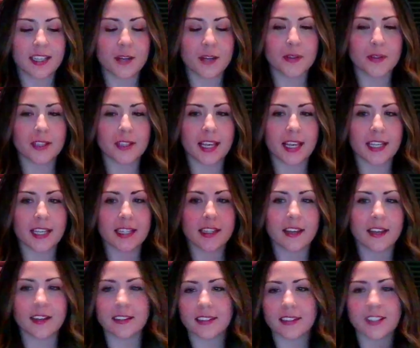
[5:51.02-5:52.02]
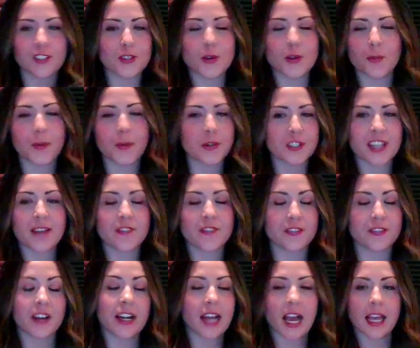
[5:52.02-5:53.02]
they were like, we were just
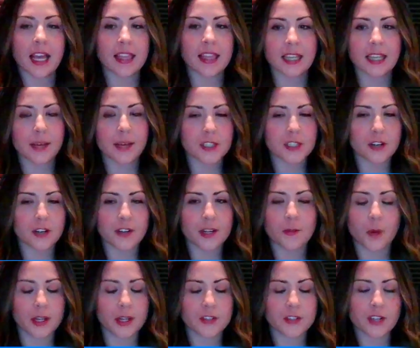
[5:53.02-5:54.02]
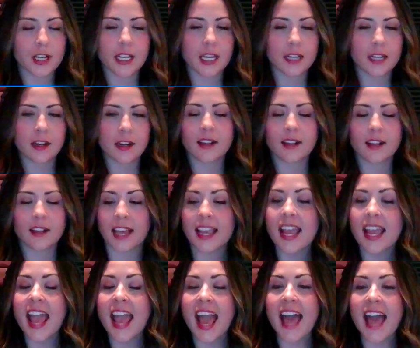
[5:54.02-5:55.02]
having fun. I think I was already one drink in, not gonna lie.
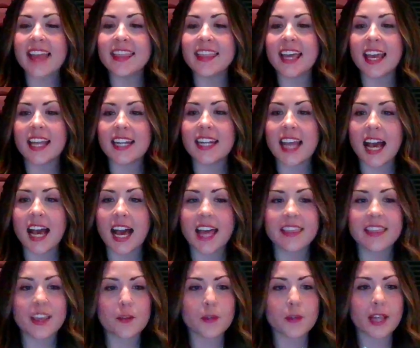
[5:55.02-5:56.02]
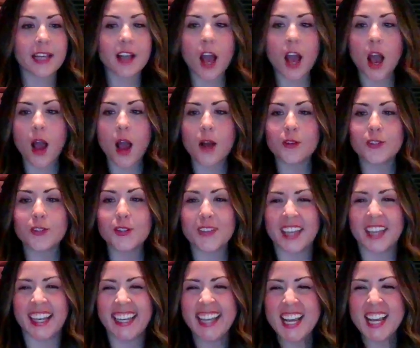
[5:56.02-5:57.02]
And then they were like, oh, do
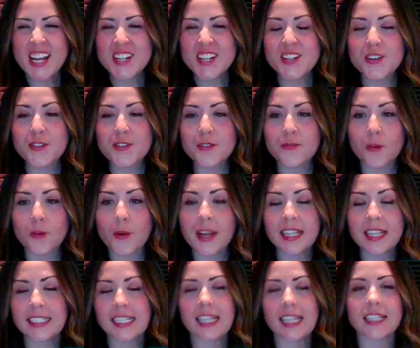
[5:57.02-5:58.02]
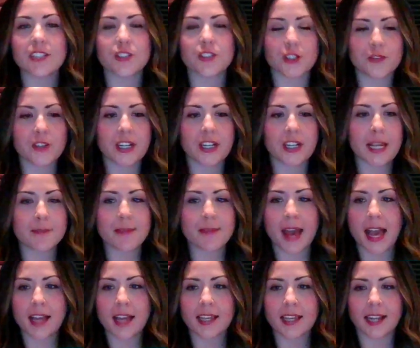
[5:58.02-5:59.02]
the voice. And the server came
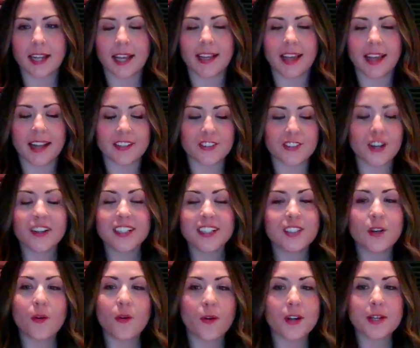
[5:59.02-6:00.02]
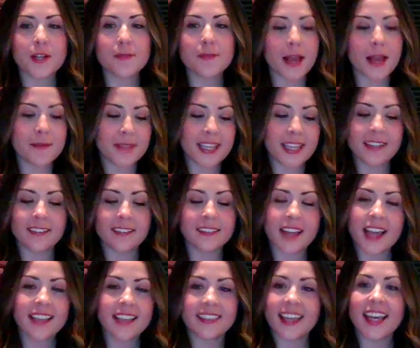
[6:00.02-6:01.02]
back and I started to order my meal
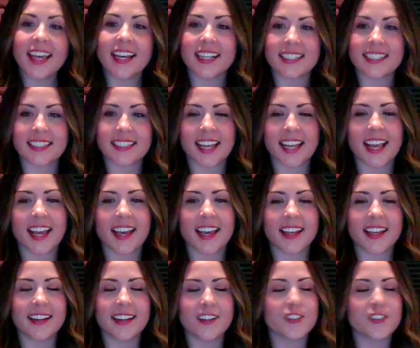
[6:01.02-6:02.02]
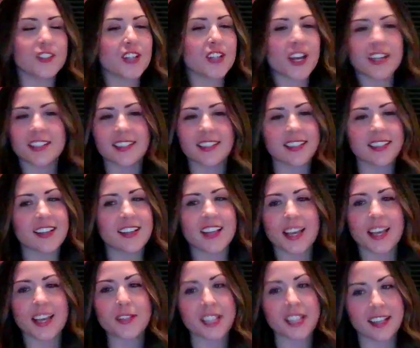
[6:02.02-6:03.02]
like this. And just,
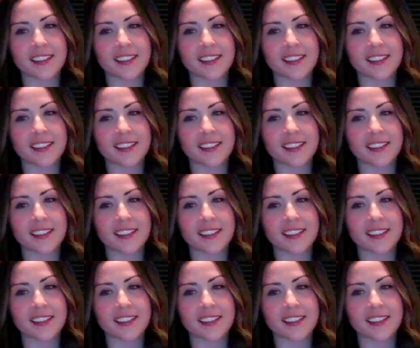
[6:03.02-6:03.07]
it was